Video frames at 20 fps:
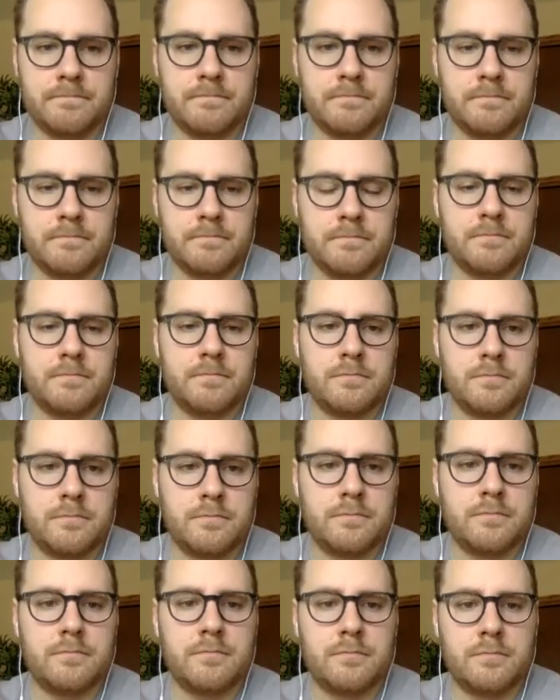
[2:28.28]

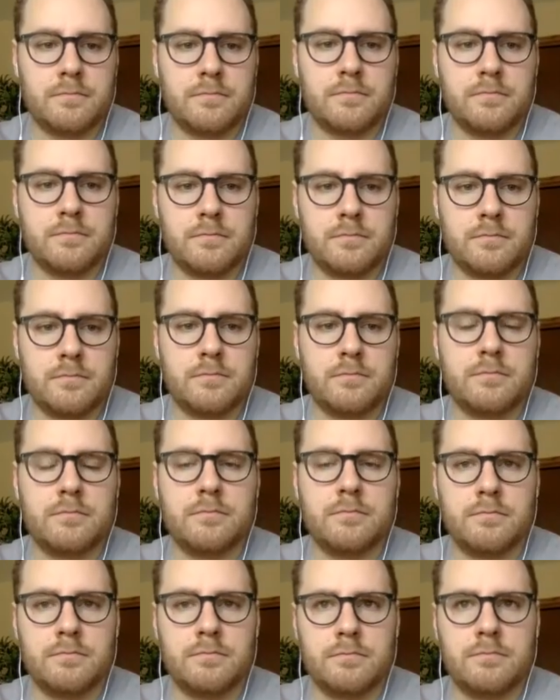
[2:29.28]

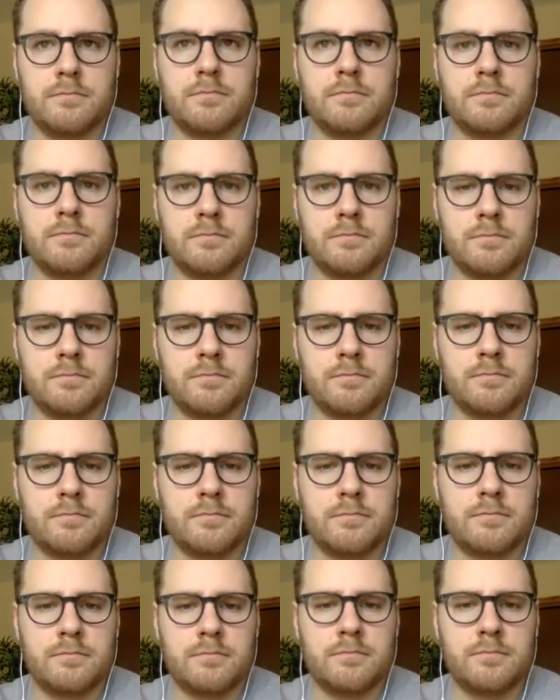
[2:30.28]

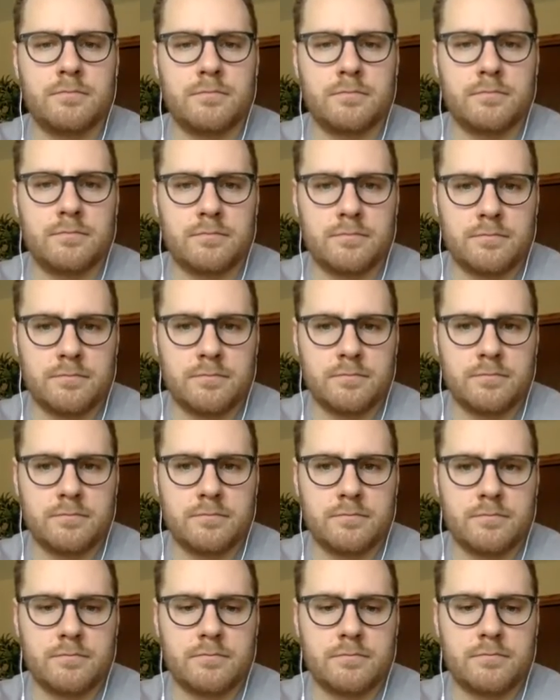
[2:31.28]

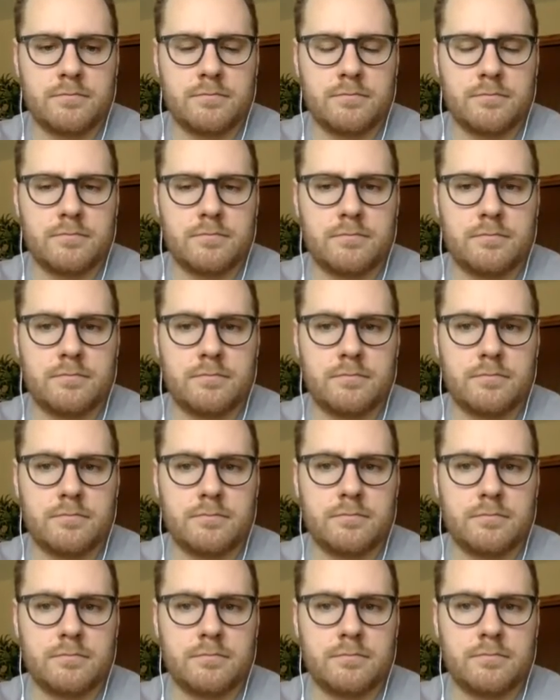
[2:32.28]

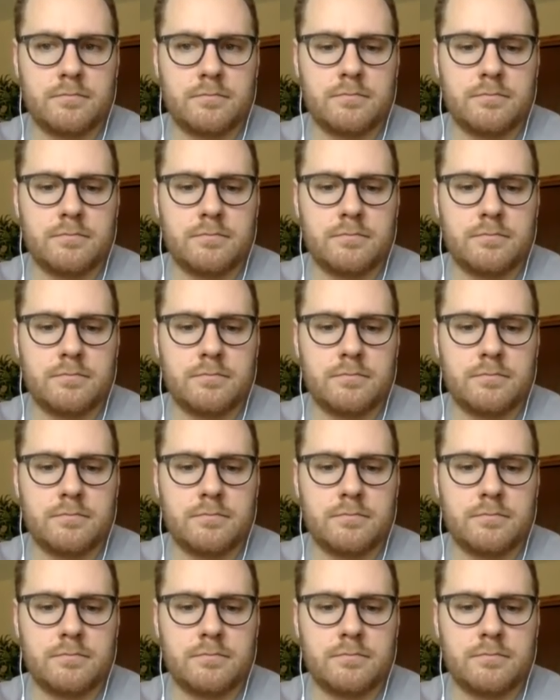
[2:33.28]
(not speaking)